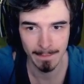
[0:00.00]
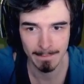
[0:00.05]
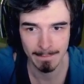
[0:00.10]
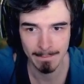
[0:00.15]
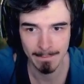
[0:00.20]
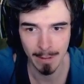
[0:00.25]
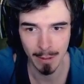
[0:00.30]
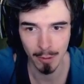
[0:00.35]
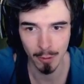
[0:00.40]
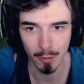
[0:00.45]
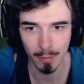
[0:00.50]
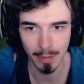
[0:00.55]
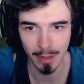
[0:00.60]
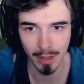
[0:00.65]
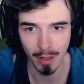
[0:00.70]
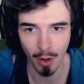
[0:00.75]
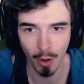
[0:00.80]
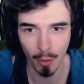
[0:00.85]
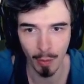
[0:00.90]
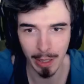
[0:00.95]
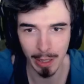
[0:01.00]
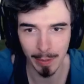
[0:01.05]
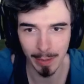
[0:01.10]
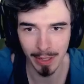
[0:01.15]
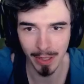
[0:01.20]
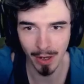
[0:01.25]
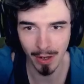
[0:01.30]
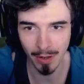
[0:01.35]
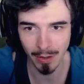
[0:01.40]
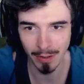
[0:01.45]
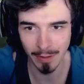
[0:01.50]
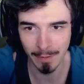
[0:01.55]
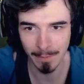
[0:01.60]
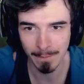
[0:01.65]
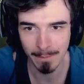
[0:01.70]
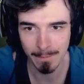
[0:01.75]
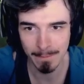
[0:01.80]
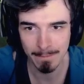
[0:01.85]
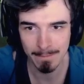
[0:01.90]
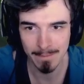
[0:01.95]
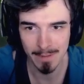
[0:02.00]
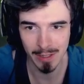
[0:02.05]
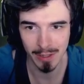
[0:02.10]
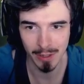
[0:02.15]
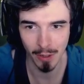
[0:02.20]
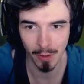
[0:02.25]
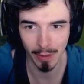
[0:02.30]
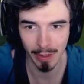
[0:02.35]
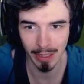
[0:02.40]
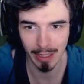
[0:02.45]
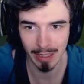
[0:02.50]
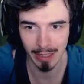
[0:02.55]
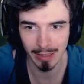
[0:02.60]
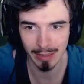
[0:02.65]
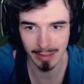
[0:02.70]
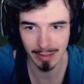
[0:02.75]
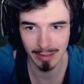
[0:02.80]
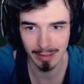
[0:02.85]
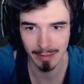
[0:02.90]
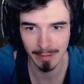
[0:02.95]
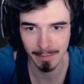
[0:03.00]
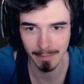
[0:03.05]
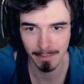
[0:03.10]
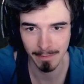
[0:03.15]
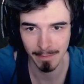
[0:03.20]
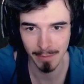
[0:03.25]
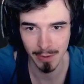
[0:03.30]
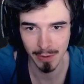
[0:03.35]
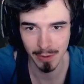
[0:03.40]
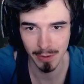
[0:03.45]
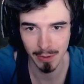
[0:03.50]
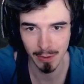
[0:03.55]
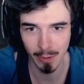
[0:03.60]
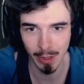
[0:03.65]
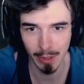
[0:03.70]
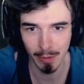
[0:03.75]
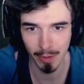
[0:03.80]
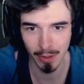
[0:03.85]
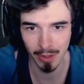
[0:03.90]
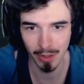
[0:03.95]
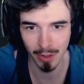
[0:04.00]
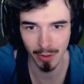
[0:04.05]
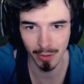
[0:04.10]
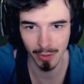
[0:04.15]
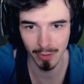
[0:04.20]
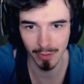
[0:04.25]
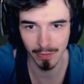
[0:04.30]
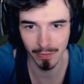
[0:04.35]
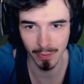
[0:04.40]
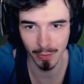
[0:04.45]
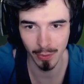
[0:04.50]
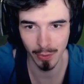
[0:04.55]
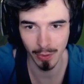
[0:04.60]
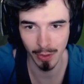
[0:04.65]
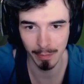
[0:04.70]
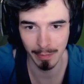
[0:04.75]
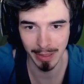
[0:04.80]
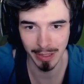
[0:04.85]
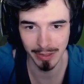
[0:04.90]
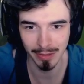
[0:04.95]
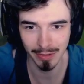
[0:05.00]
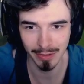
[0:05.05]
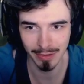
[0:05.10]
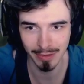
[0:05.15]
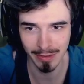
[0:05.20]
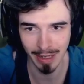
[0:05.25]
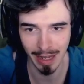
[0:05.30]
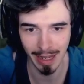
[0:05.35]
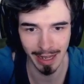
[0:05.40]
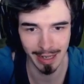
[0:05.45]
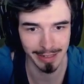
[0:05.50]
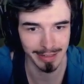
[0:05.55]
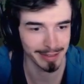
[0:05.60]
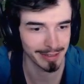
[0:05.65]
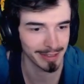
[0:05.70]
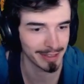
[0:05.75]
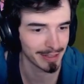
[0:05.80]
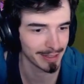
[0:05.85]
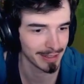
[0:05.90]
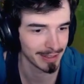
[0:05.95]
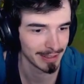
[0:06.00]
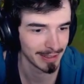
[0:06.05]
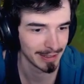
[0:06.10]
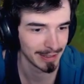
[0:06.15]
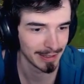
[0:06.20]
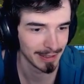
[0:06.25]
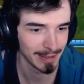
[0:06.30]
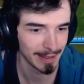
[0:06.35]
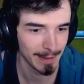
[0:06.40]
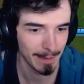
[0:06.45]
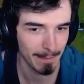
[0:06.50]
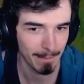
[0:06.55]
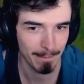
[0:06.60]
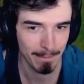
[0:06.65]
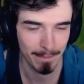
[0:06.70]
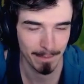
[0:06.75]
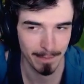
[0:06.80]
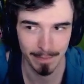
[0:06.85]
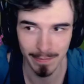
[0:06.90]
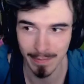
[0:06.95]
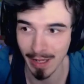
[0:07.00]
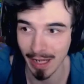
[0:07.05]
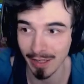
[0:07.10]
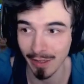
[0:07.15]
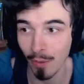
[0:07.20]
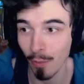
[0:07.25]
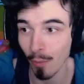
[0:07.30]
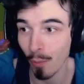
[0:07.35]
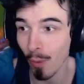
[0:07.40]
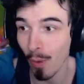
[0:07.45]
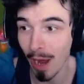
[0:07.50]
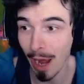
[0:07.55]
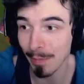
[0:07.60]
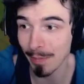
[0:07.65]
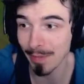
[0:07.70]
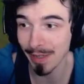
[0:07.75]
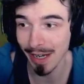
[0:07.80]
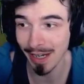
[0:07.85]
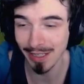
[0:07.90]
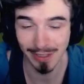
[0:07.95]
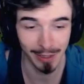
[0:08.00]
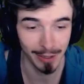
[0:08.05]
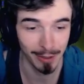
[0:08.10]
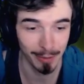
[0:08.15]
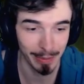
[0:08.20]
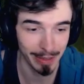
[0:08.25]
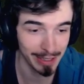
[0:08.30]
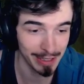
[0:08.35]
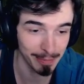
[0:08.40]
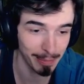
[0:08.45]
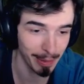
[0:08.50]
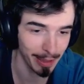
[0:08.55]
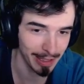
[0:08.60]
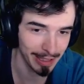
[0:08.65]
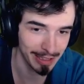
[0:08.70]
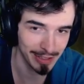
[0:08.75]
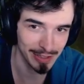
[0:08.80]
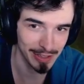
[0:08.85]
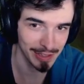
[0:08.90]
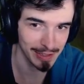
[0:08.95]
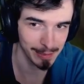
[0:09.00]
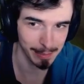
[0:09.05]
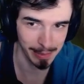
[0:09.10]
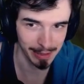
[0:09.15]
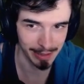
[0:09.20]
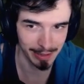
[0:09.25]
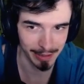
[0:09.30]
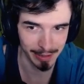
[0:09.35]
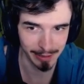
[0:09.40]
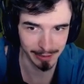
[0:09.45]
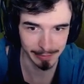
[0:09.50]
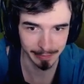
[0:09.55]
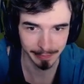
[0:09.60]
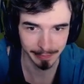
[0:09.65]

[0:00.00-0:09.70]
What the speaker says: Illumina. Oh, here we go. He's going in. 21 gold for a minion, and I don't know what happened to Exile, but he just disappeared there.